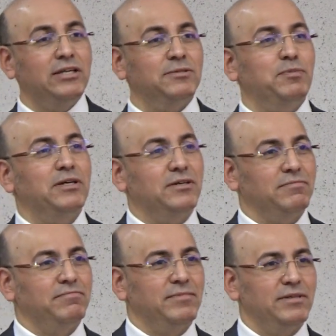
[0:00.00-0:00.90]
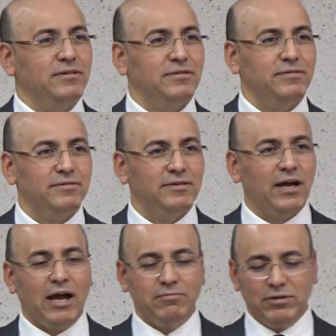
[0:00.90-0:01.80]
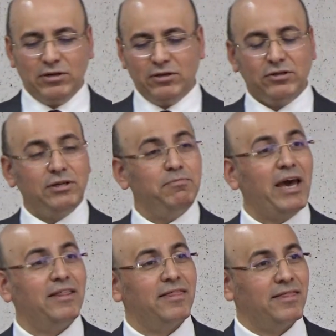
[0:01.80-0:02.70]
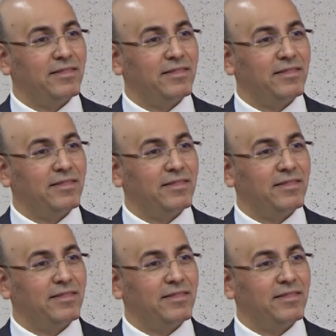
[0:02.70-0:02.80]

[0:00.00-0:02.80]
expert. I'm not good in math.